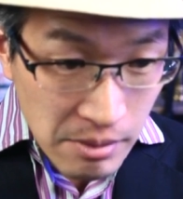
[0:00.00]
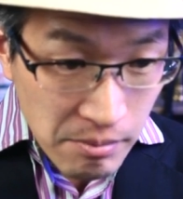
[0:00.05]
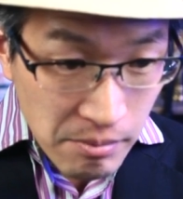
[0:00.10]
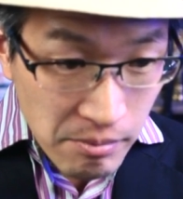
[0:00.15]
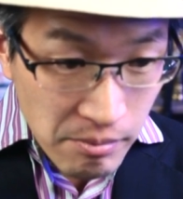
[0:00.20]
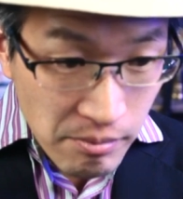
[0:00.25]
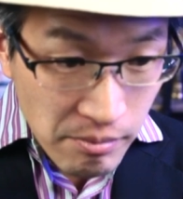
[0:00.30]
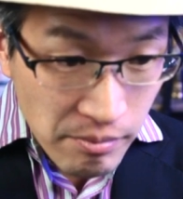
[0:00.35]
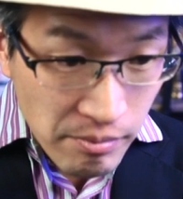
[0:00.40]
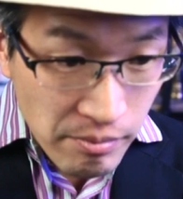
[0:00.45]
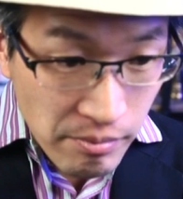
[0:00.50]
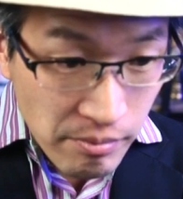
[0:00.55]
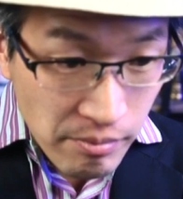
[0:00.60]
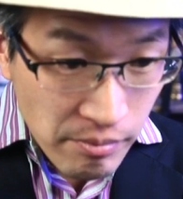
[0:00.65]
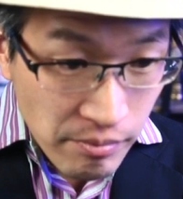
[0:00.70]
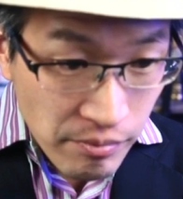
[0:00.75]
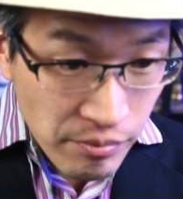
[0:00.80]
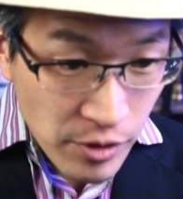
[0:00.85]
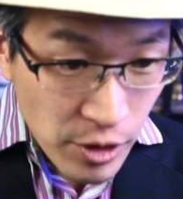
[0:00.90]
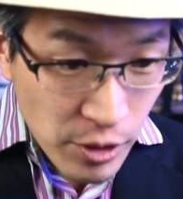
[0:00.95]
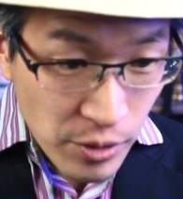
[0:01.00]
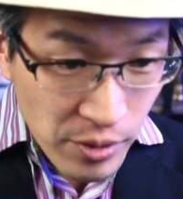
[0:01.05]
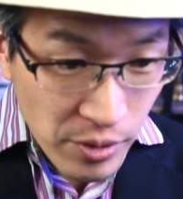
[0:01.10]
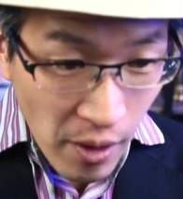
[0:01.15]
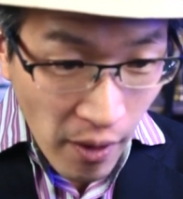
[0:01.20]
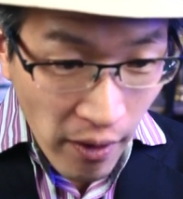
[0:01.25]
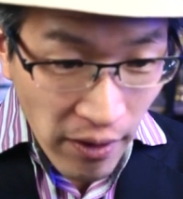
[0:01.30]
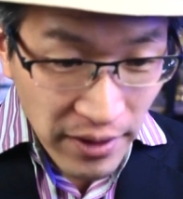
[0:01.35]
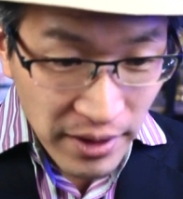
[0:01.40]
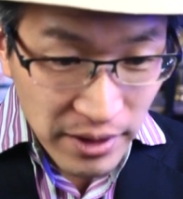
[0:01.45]
Mm -hmm. Oh
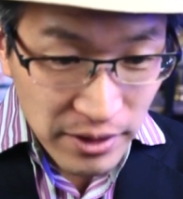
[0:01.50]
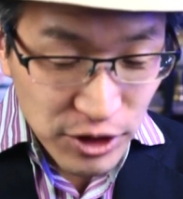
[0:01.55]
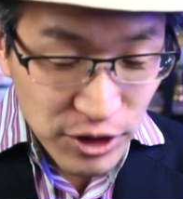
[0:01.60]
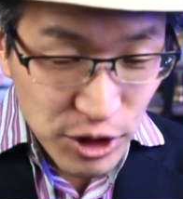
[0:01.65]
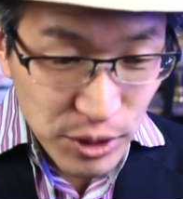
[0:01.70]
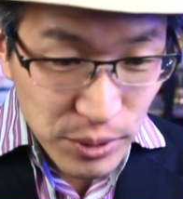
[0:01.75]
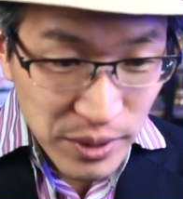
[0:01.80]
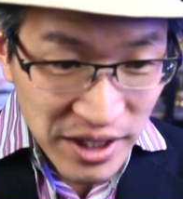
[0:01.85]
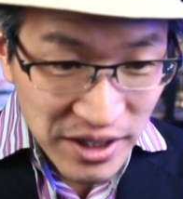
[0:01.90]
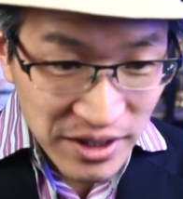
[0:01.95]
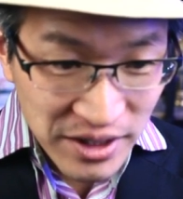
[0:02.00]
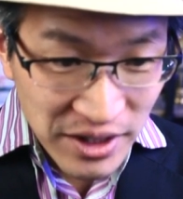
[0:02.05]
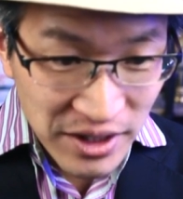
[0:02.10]
yeah, Noelle